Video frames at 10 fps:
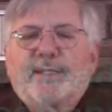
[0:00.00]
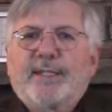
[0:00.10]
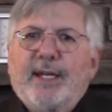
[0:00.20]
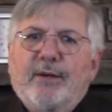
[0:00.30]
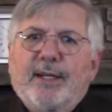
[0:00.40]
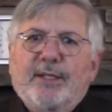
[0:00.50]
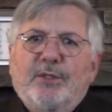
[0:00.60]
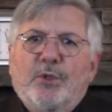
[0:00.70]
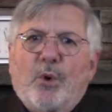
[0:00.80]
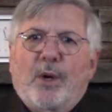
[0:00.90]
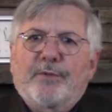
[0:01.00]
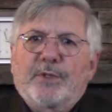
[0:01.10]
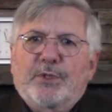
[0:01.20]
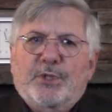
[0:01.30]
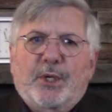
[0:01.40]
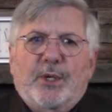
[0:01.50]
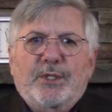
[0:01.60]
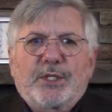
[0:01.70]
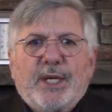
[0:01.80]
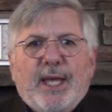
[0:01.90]
is there at the door of the
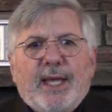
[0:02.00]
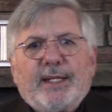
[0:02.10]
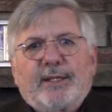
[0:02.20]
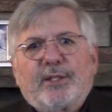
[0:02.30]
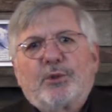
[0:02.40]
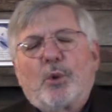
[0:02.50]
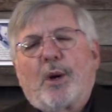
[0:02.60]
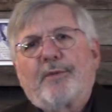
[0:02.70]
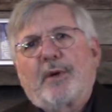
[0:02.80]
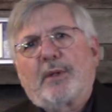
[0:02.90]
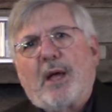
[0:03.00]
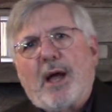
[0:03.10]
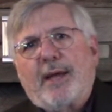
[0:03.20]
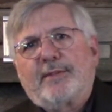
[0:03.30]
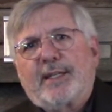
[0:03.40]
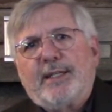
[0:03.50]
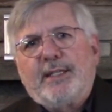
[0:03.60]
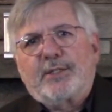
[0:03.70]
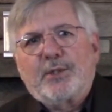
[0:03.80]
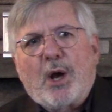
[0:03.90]
church and at the door of our lives, and
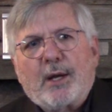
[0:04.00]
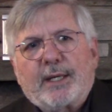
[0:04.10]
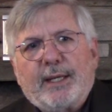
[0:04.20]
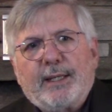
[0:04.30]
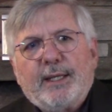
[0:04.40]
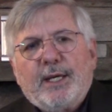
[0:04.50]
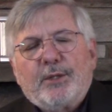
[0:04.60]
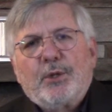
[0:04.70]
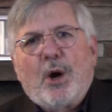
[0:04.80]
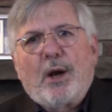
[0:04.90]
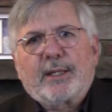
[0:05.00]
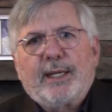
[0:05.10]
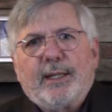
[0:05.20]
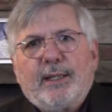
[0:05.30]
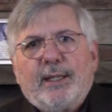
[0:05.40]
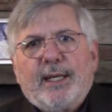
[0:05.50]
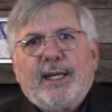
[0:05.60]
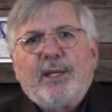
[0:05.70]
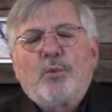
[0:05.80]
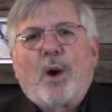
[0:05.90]
he's knocking,
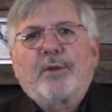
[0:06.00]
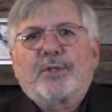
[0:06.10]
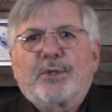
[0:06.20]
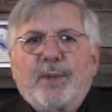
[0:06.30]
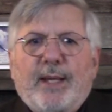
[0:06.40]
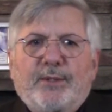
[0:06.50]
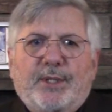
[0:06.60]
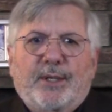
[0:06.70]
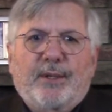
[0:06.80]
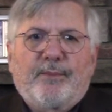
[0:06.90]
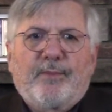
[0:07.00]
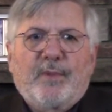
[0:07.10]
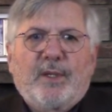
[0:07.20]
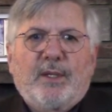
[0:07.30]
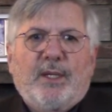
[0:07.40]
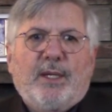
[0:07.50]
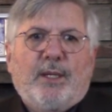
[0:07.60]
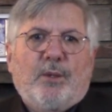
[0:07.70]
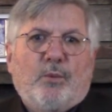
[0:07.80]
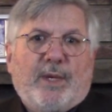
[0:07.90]
and he wants to enter.
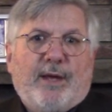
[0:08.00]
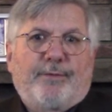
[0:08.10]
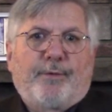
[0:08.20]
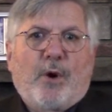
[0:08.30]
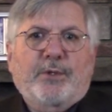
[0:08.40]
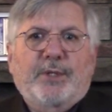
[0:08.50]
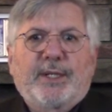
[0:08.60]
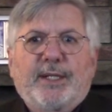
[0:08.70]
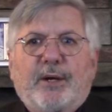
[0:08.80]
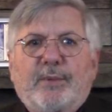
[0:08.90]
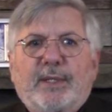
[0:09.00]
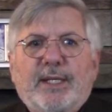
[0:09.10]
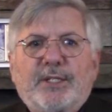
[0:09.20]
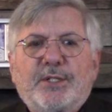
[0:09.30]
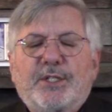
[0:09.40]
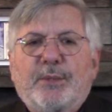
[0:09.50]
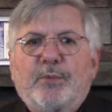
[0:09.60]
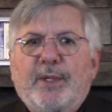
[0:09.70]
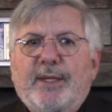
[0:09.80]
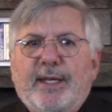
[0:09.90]
We have faltered in our
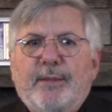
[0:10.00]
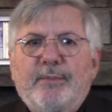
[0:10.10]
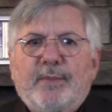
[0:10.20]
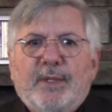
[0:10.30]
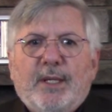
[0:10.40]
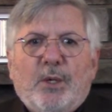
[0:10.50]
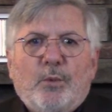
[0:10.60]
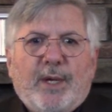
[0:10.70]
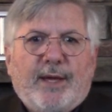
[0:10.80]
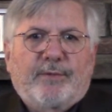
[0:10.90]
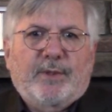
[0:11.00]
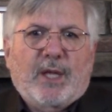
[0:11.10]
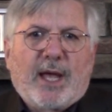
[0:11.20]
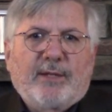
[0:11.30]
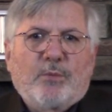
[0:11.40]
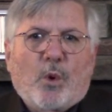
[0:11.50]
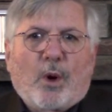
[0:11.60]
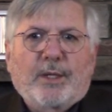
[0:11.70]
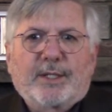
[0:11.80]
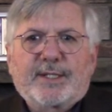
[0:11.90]
relationship with him. We have relied
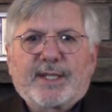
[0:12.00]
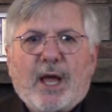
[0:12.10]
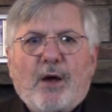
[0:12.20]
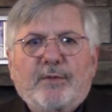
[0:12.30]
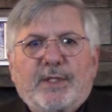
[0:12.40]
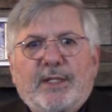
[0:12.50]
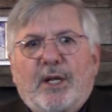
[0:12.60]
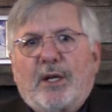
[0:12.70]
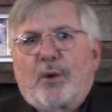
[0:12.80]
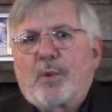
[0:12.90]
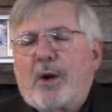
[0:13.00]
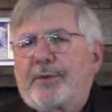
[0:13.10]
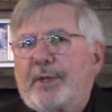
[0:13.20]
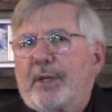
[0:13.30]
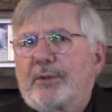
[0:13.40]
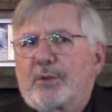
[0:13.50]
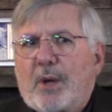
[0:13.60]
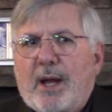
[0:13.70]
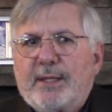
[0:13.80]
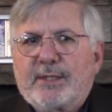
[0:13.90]
more on ourselves and on our wealth than on
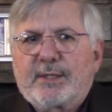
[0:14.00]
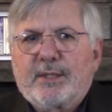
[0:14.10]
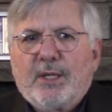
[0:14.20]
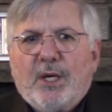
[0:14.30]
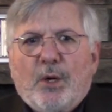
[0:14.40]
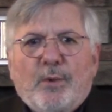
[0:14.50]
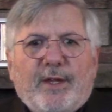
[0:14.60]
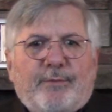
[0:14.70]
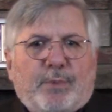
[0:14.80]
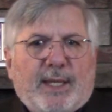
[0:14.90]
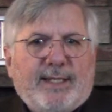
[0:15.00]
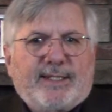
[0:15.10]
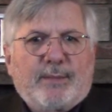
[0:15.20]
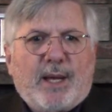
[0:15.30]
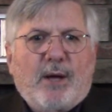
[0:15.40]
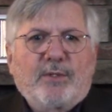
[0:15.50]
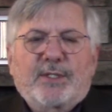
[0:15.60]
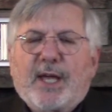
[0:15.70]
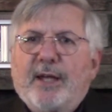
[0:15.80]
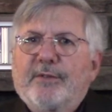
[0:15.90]
Christ. We have placed him
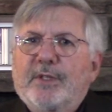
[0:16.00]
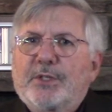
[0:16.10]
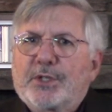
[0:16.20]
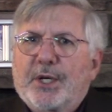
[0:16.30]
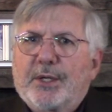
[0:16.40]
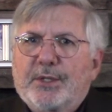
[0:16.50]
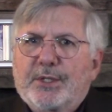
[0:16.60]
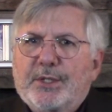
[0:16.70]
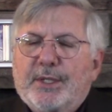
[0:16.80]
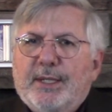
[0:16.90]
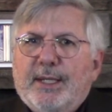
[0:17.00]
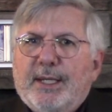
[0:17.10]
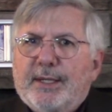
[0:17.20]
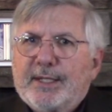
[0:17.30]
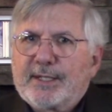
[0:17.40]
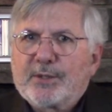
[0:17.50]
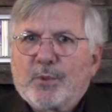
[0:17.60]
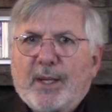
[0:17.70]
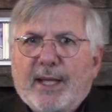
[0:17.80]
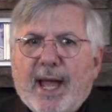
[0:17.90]
outside of the church. This
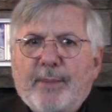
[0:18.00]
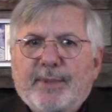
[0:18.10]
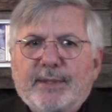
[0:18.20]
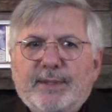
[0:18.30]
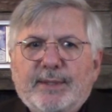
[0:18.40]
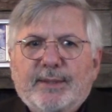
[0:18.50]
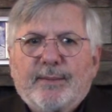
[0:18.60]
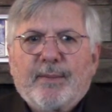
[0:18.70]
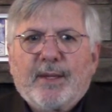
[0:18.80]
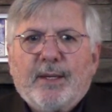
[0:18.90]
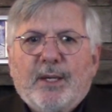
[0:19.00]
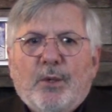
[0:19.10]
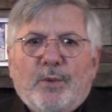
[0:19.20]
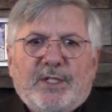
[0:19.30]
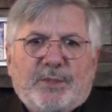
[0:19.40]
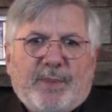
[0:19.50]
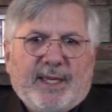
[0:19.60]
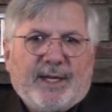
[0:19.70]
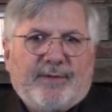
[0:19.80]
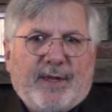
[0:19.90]
is what happens. We
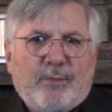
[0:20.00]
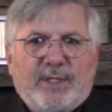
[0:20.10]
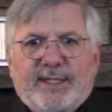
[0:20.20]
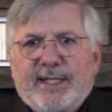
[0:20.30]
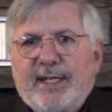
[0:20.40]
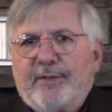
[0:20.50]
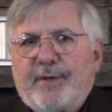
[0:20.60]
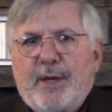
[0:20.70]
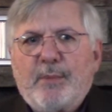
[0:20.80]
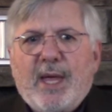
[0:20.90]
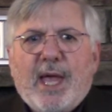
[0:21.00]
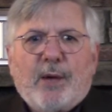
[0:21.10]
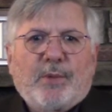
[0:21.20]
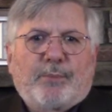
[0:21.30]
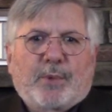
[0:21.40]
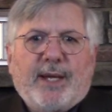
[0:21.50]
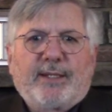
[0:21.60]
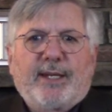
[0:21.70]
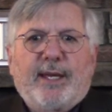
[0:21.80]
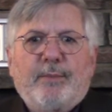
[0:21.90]
speak of him, we sing of him, and we pray
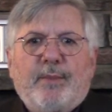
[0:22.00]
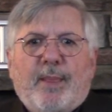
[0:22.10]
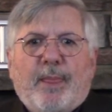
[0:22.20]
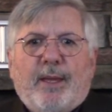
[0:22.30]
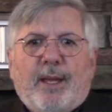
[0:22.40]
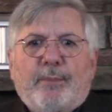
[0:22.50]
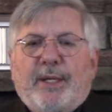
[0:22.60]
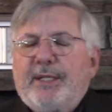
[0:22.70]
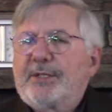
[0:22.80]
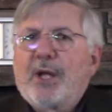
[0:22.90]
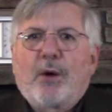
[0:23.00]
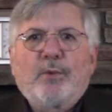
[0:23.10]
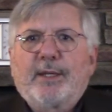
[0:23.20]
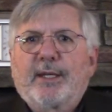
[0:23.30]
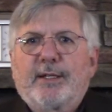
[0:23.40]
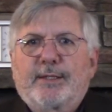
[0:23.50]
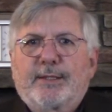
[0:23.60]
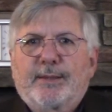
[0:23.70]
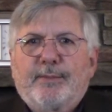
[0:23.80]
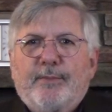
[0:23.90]
to him, but he's not with
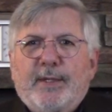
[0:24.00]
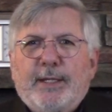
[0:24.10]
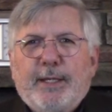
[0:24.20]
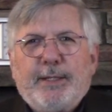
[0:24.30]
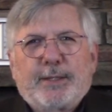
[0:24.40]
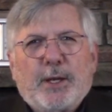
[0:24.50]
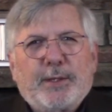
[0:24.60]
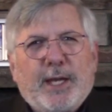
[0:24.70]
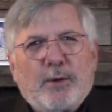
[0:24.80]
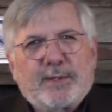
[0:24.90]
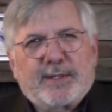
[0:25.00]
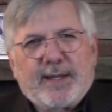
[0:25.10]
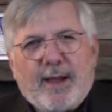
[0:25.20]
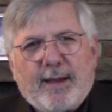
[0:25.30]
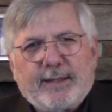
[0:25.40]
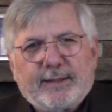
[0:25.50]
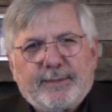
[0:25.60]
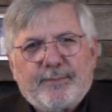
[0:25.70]
us. He's on the outside.